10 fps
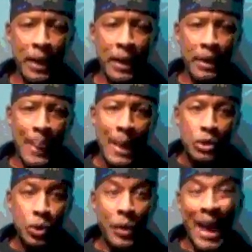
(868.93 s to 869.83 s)
Okay,
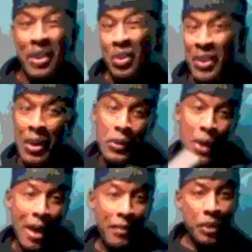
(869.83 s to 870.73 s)
so not only are you
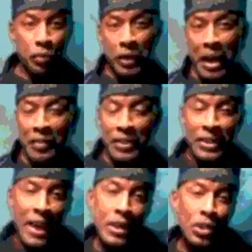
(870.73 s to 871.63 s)
having different
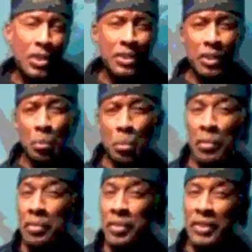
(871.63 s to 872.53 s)
conversations and you're
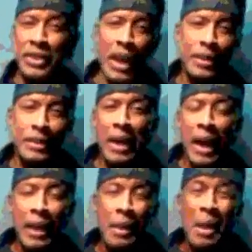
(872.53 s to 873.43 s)
moving from side to
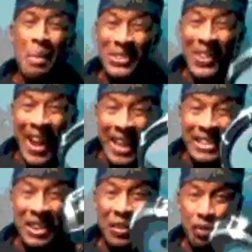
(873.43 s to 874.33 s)
side, but you're
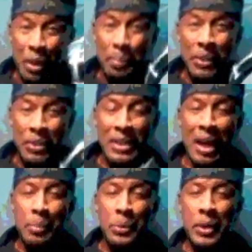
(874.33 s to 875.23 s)
actually flipping your
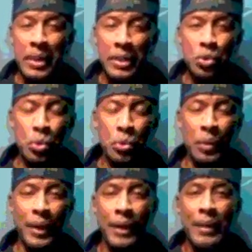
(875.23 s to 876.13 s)
tambourine as you're
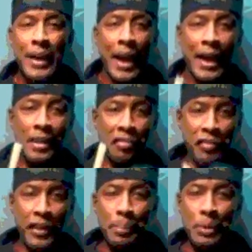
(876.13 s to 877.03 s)
doing it. And the
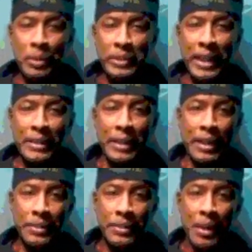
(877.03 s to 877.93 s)
flip goes like
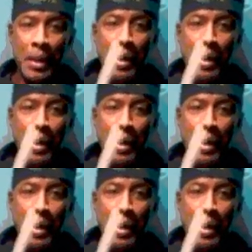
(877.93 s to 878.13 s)
this.